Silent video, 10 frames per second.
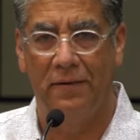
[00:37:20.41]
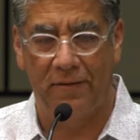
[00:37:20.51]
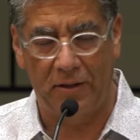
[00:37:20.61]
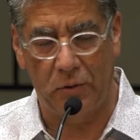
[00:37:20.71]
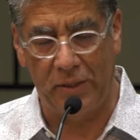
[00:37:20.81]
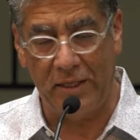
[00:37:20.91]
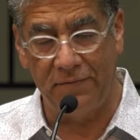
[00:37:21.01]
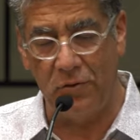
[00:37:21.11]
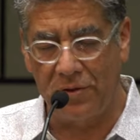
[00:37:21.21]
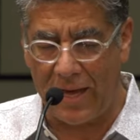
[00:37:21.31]
Father, we
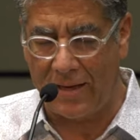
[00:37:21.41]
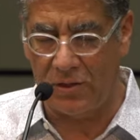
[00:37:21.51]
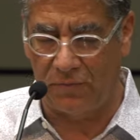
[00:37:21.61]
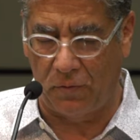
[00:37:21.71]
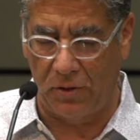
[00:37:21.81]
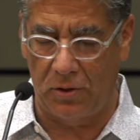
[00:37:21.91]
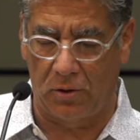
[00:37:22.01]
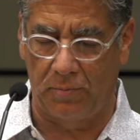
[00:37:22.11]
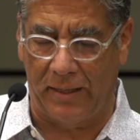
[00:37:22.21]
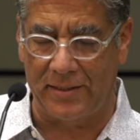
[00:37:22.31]
give you thanks for
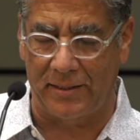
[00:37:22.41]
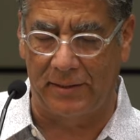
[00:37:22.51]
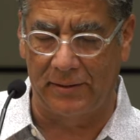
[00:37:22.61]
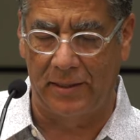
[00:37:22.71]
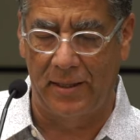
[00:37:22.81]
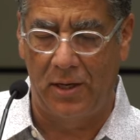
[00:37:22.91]
your blessings.